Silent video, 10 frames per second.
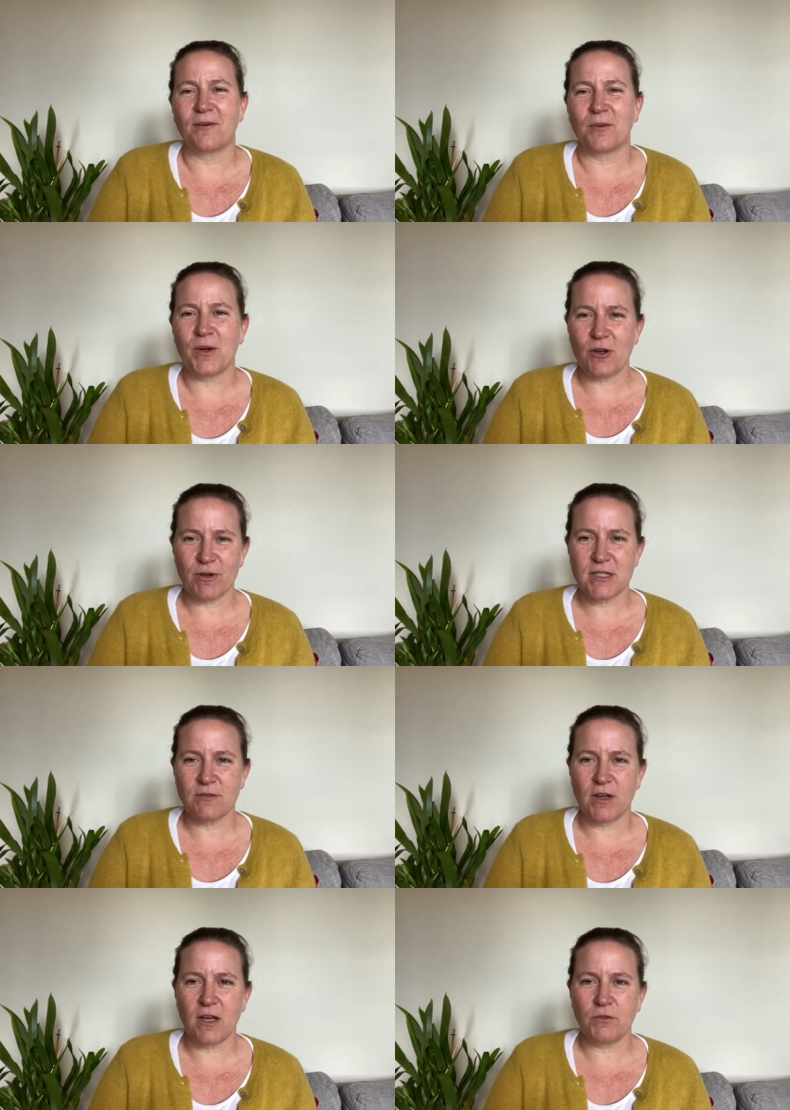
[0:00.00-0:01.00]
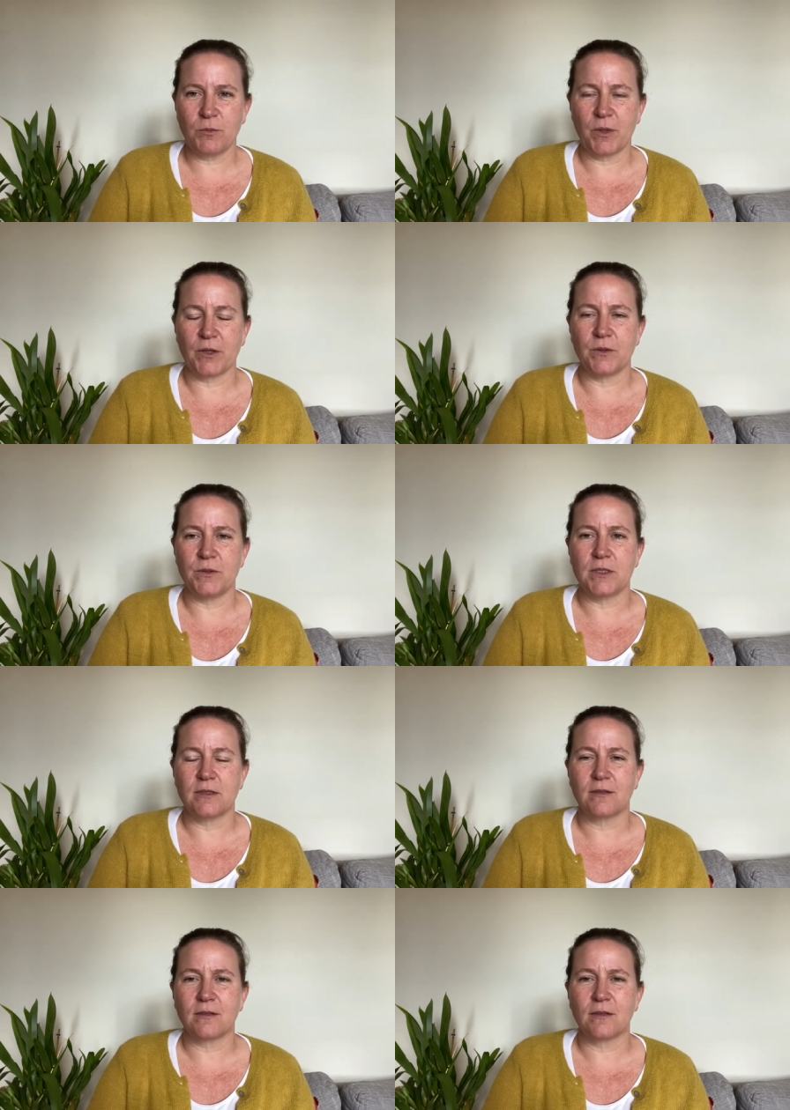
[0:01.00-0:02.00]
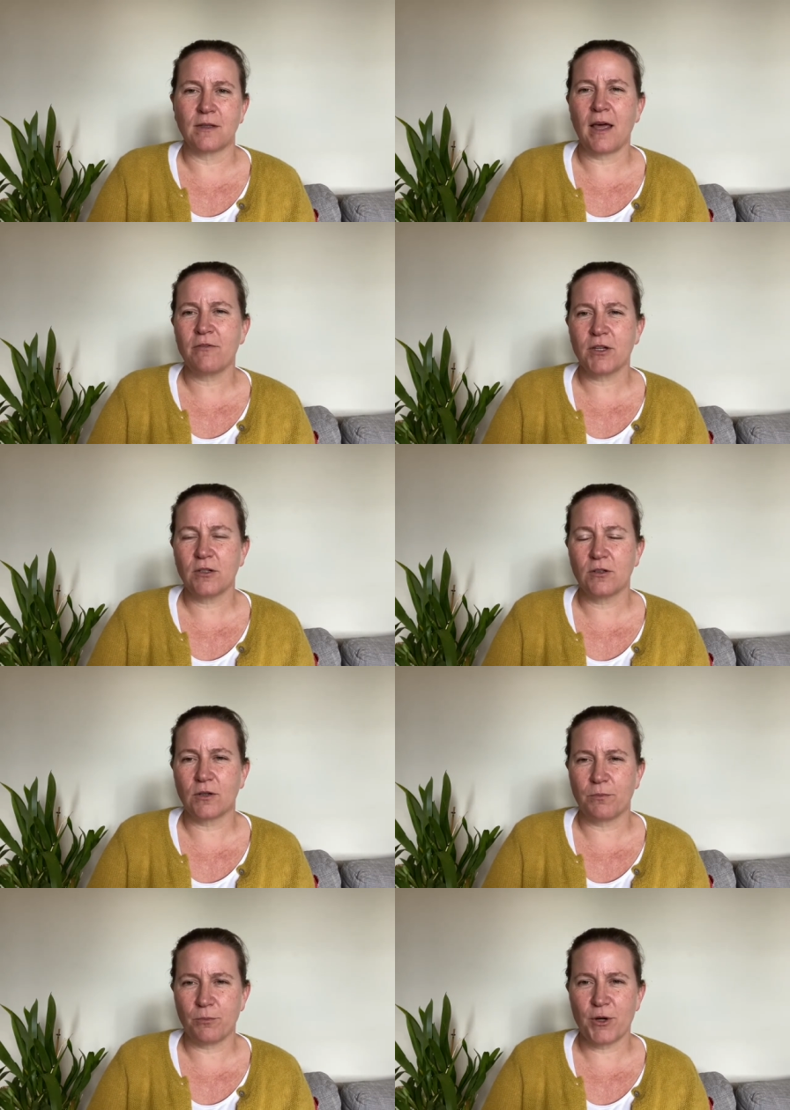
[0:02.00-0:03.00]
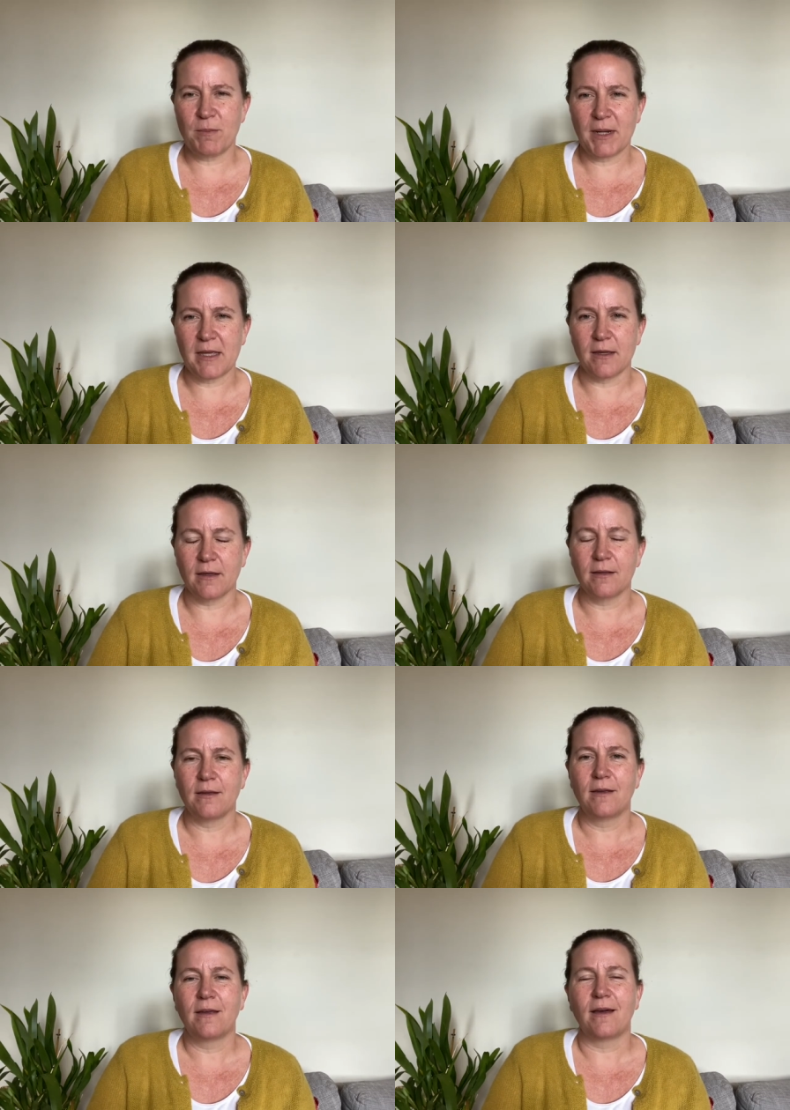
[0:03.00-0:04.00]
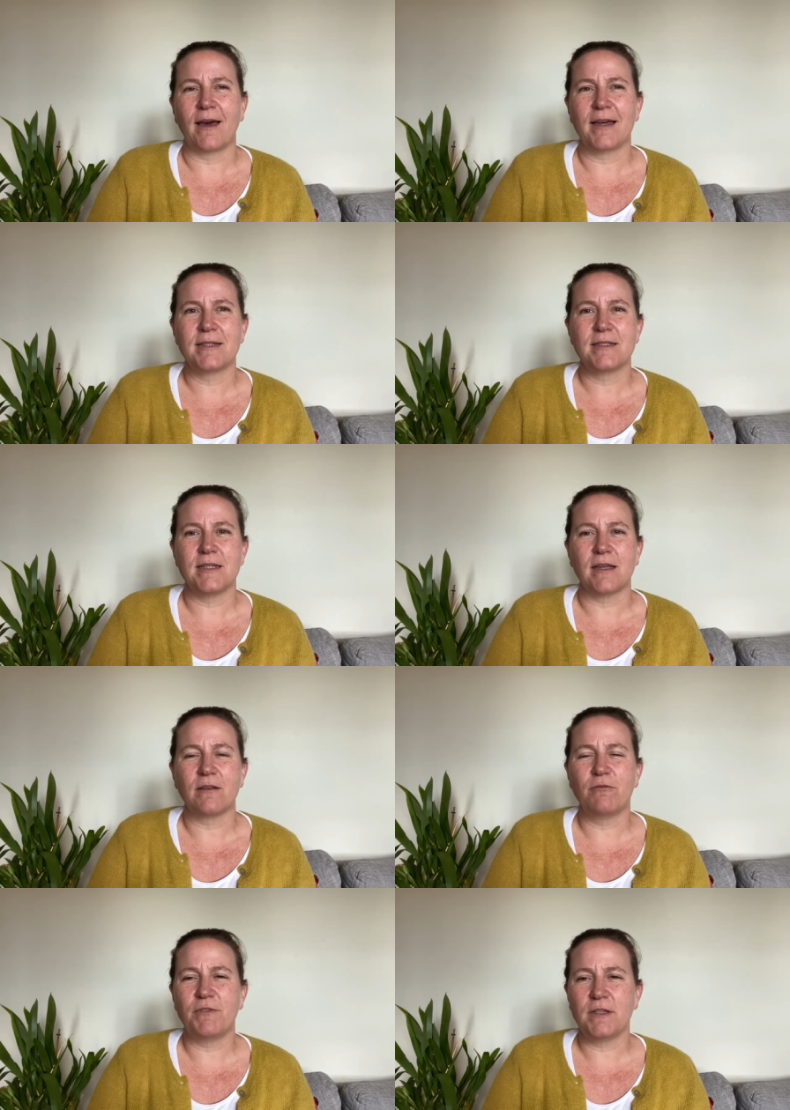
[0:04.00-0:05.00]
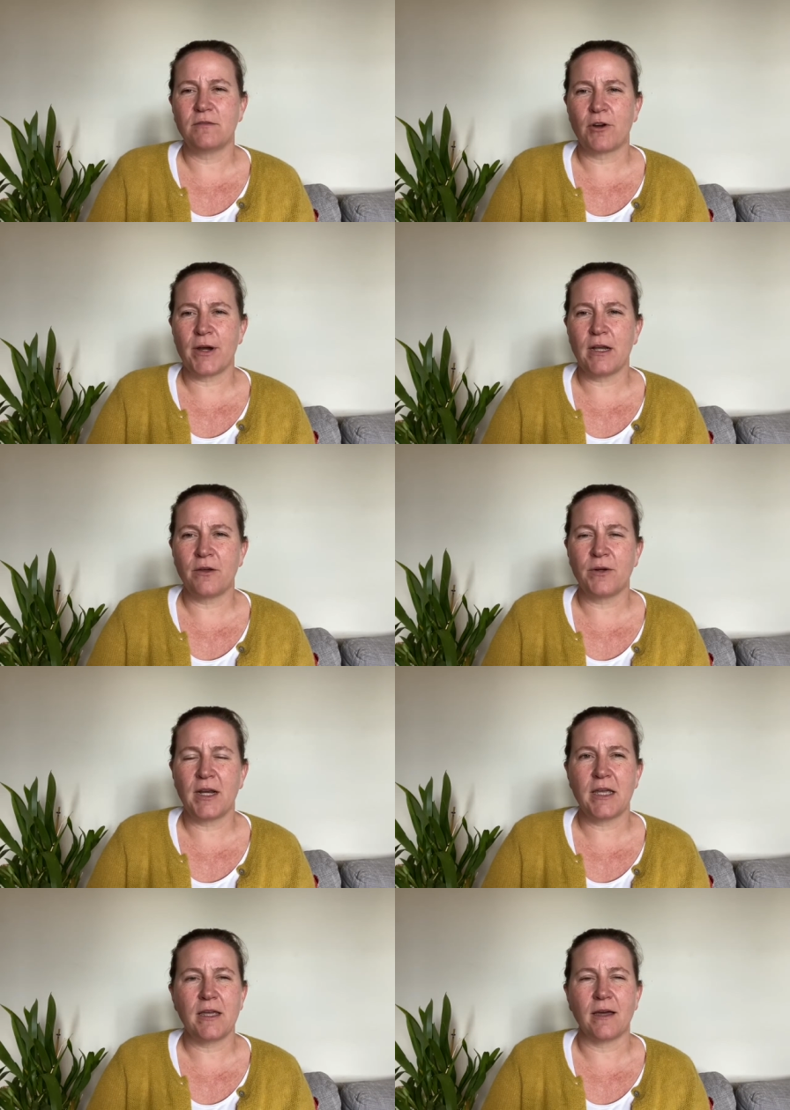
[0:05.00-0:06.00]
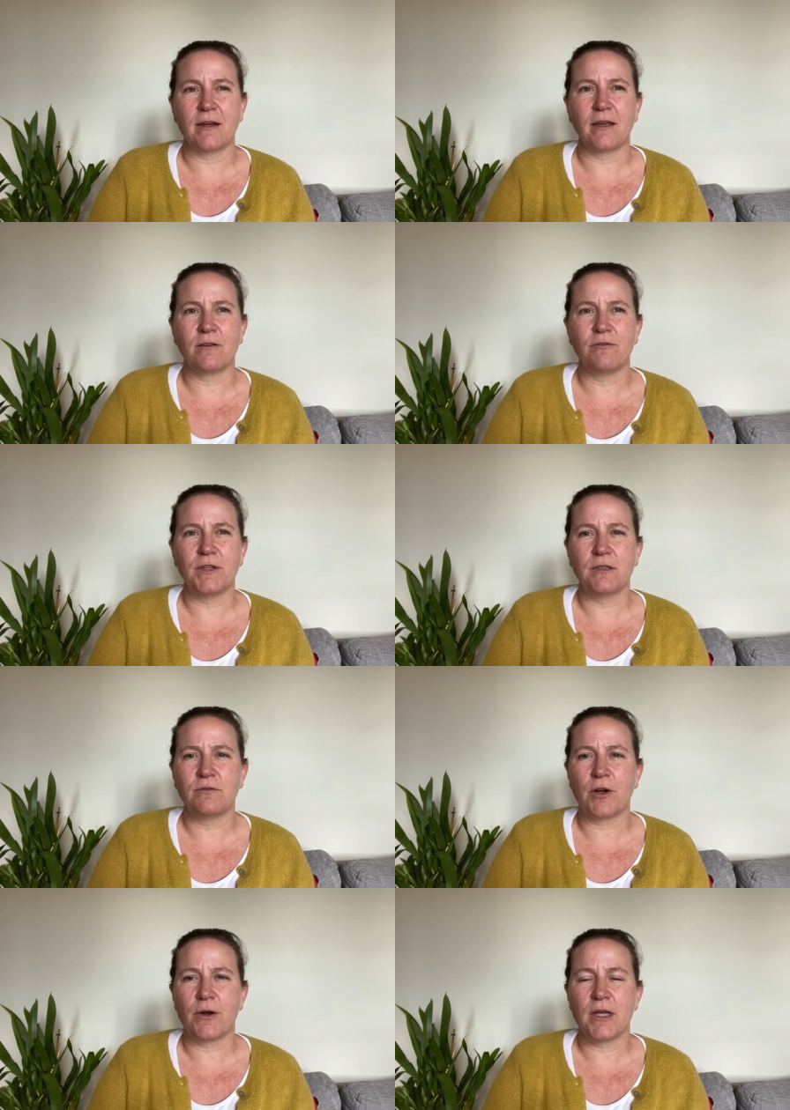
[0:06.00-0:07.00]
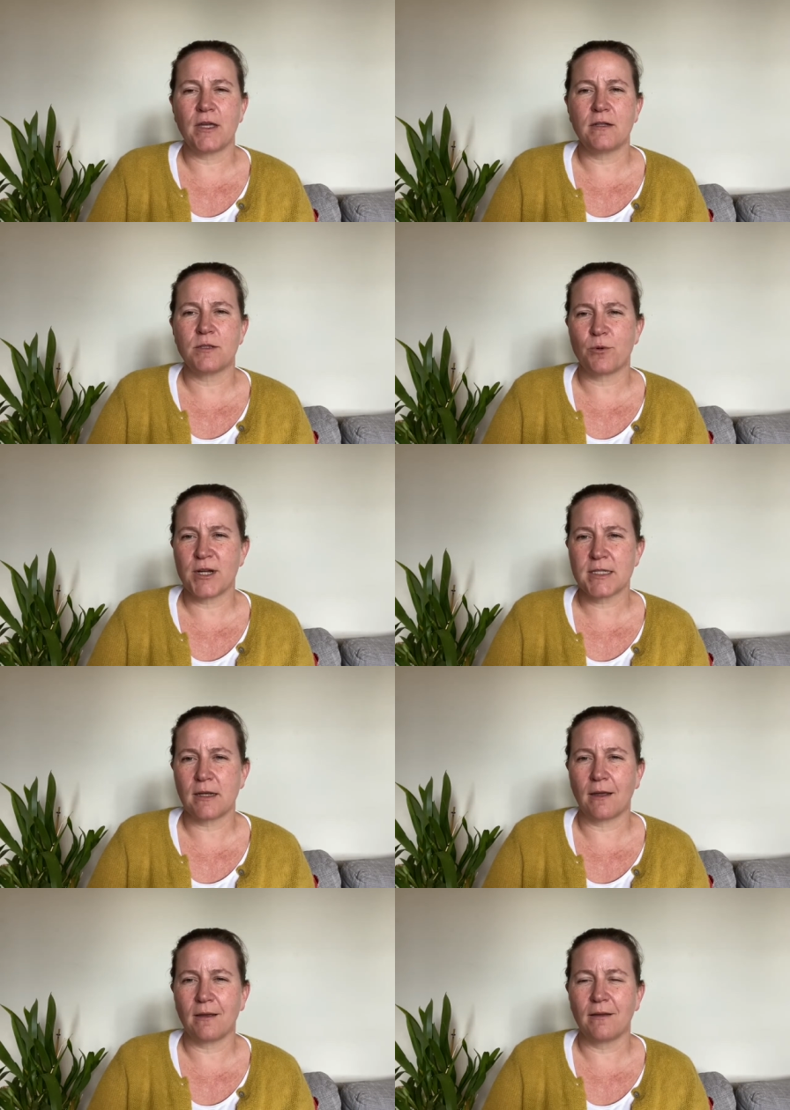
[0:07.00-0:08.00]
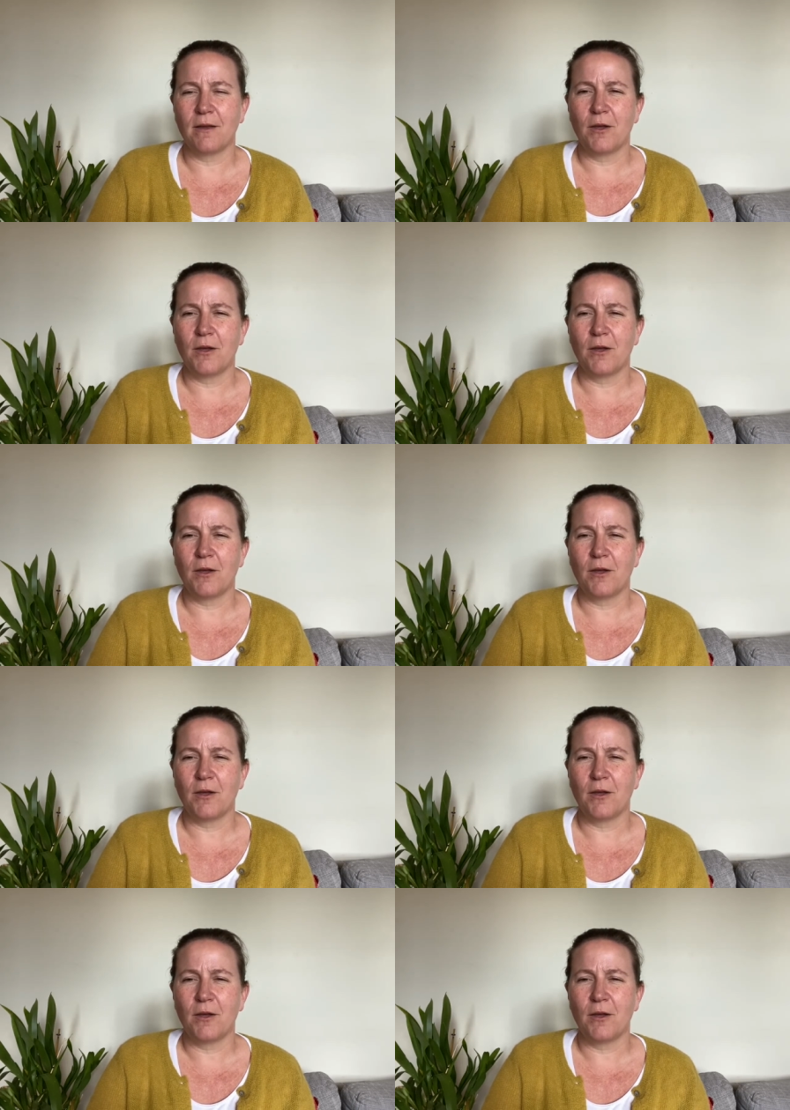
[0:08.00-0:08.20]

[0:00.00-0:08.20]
when you're in survival mode, life can look pretty bleak and it can feel very lonely and it can feel very depressing.